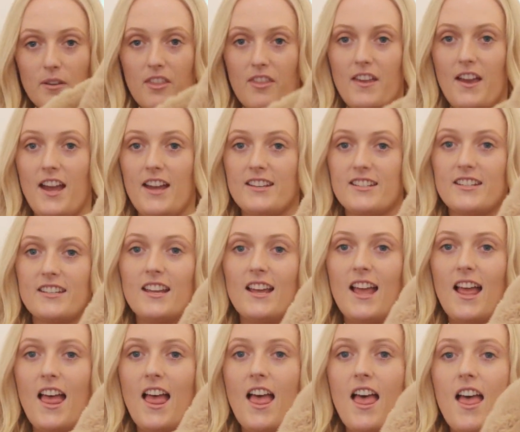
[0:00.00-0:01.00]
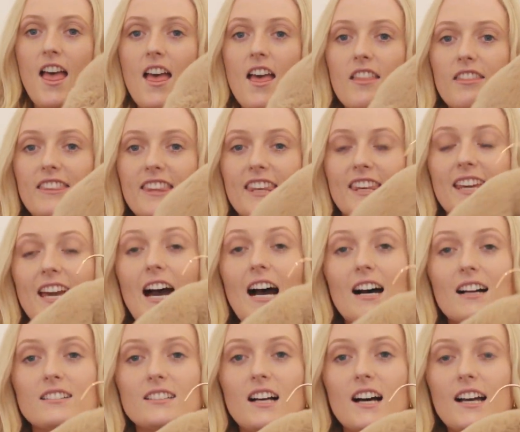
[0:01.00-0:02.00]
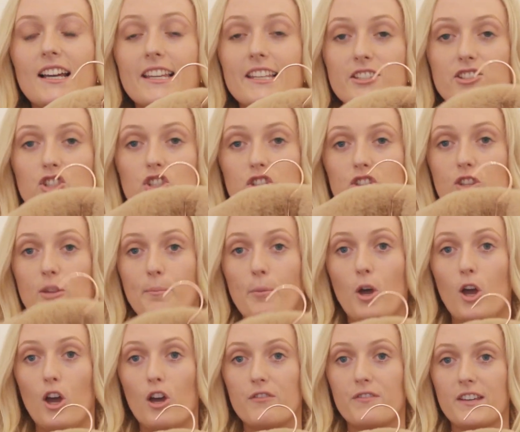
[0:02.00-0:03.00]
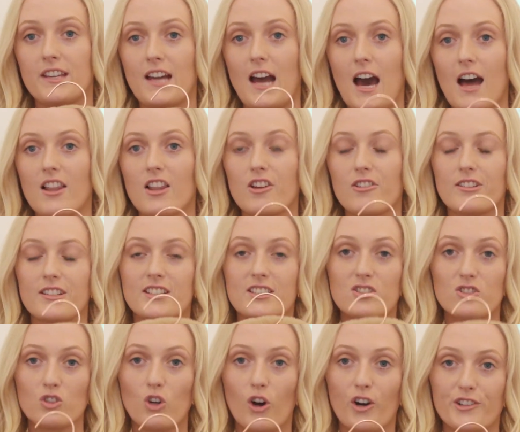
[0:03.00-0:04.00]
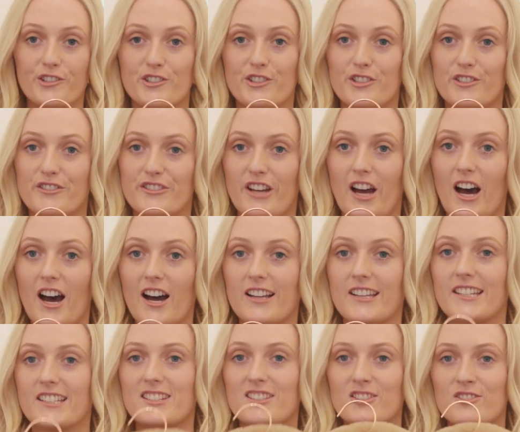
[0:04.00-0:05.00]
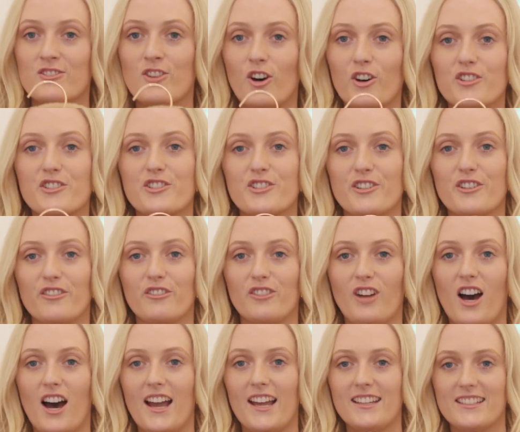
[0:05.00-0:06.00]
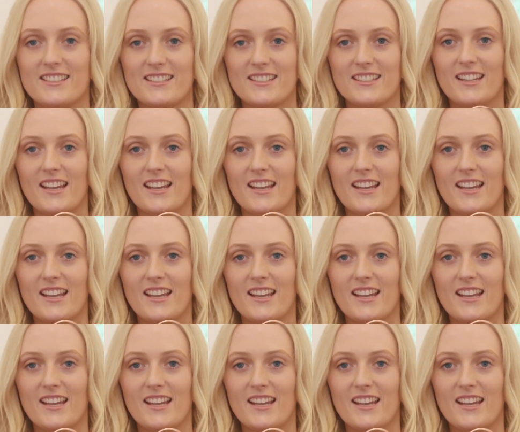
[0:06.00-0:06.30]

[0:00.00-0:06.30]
with it. The colour is just the perfect colour. It's not too dark. It's not too light.